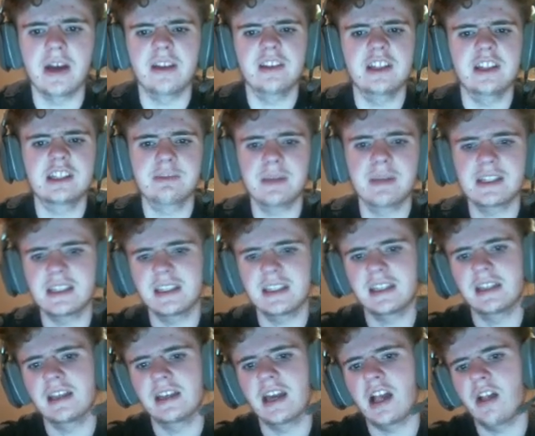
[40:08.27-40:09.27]
it's
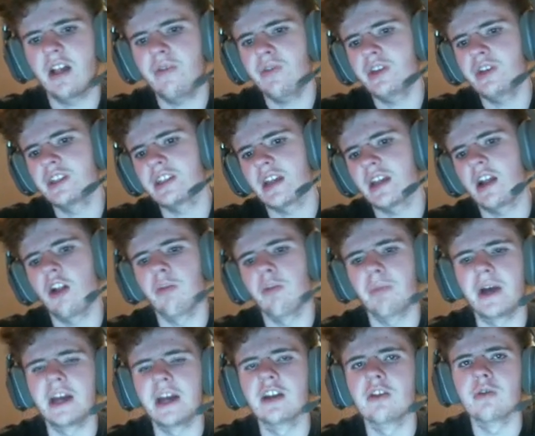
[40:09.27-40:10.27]
basically alpha is
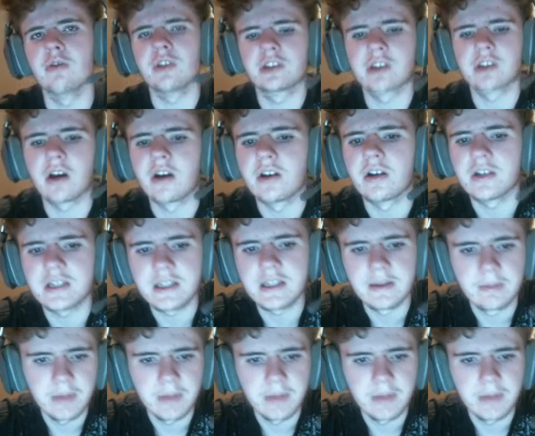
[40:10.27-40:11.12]
albino with scars.